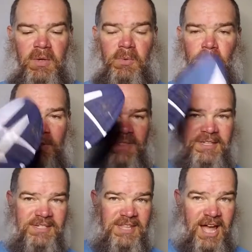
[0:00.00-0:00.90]
With
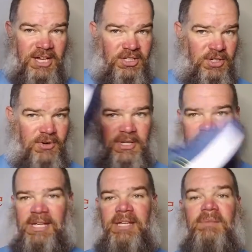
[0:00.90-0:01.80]
this not
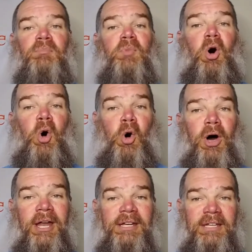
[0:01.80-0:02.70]
showing a whole
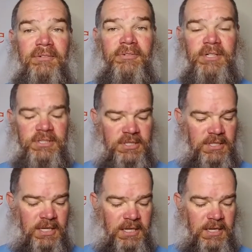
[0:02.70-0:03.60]
lot of
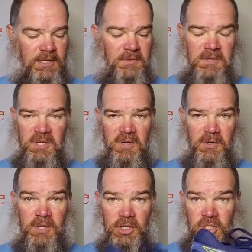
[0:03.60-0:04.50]
difference in,
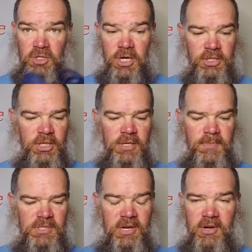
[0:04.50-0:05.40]
construction and
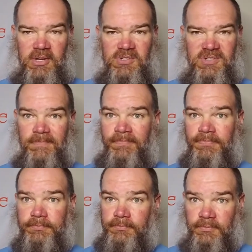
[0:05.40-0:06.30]
materials,
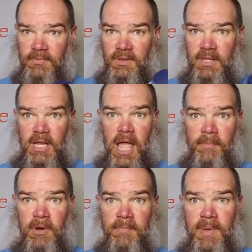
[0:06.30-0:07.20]

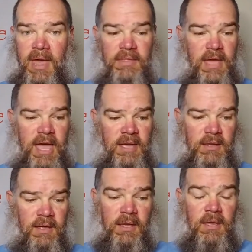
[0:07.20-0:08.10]
I'm gonna bet
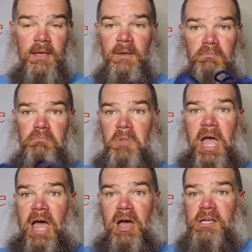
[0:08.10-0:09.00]
that
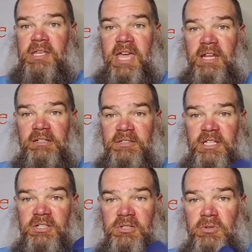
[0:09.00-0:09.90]
I'll get at
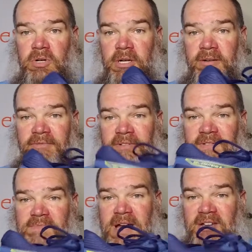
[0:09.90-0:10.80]
least
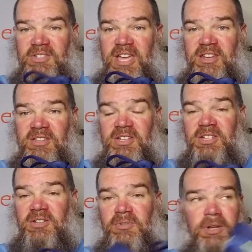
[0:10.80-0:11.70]
250 miles out of this
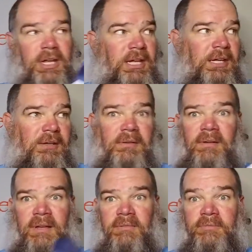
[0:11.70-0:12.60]
shoe, and
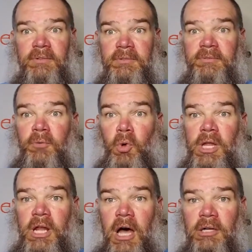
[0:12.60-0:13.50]
for
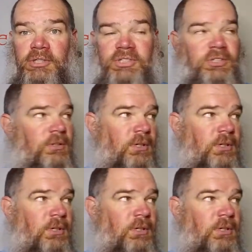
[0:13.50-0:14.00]
$40,